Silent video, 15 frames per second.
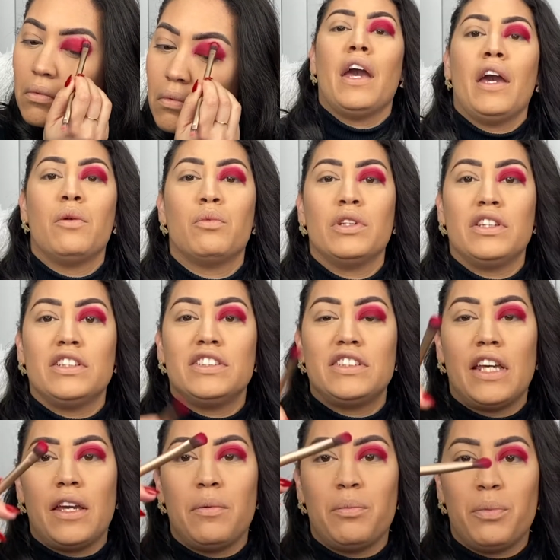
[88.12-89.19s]
And with the
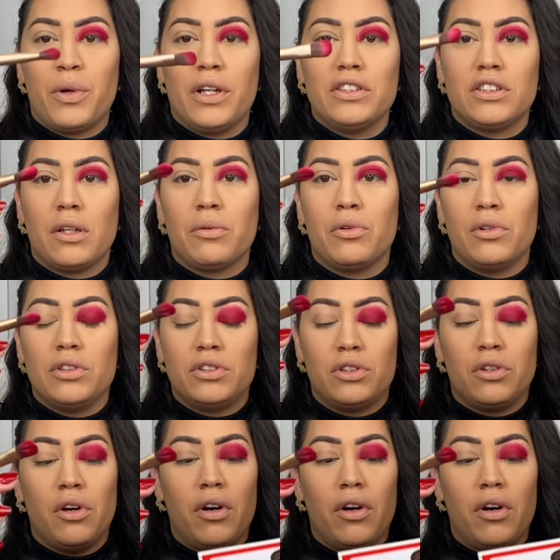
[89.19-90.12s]
same brush, I'm going to go